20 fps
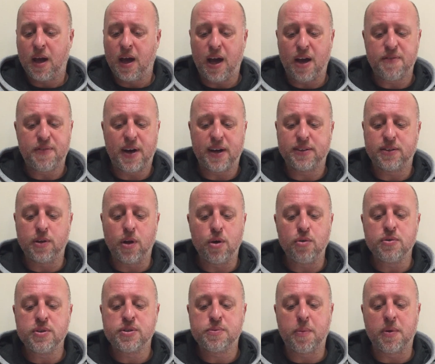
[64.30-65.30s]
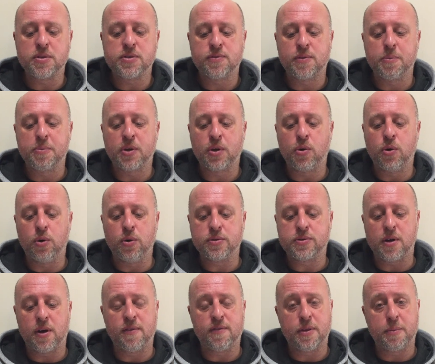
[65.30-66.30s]
I've had no response from the court
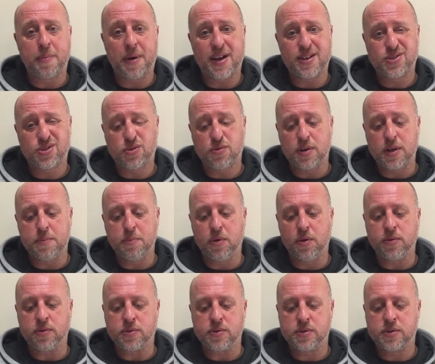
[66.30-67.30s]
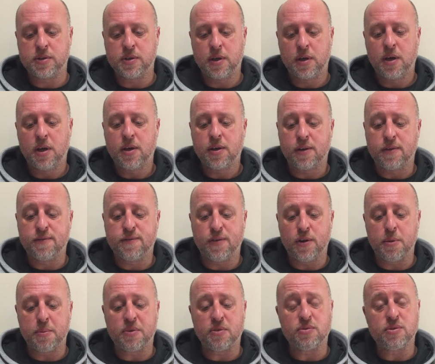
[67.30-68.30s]
over the past 3 months
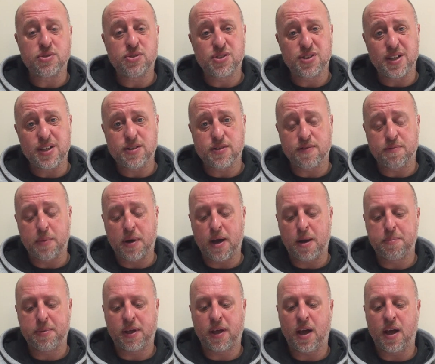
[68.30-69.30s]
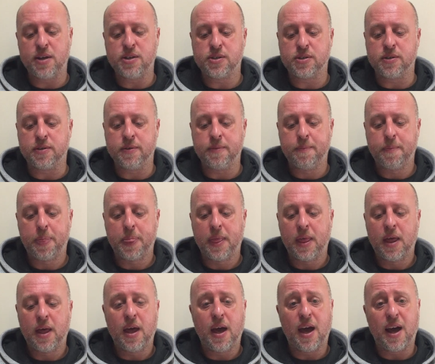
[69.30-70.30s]
confirming receipt of my application,
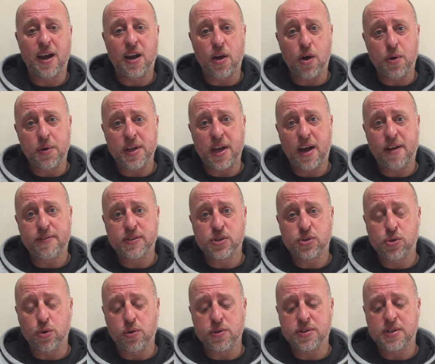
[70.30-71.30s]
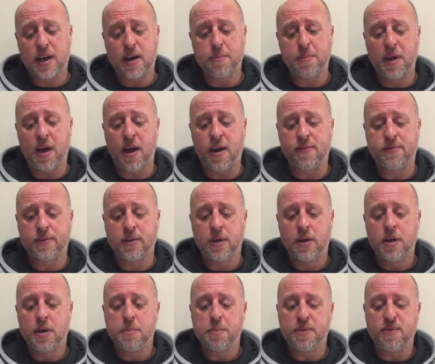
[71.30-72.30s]
and I only have a short time left
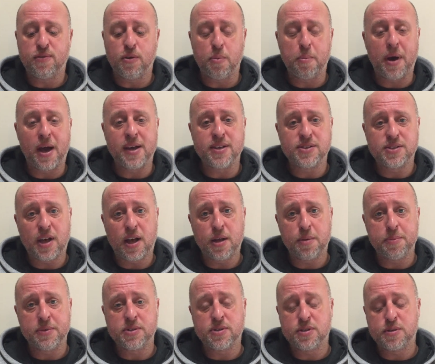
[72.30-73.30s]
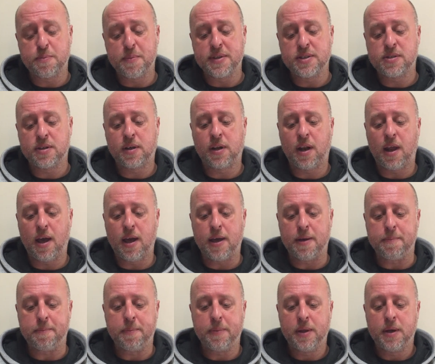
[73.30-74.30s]
before my entitlement to submit a
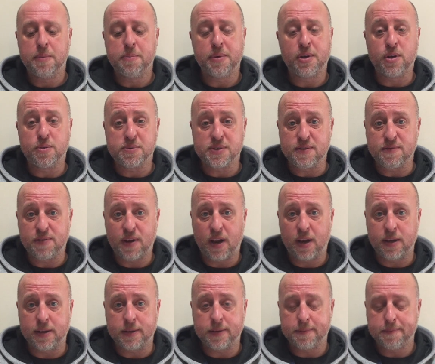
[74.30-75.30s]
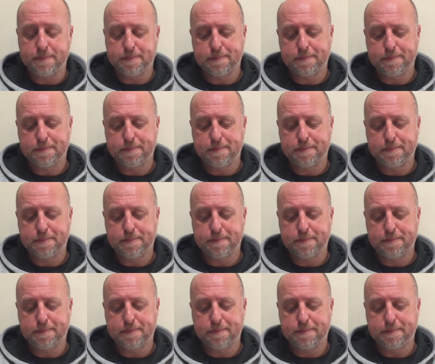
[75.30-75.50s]
claim becomes invalid.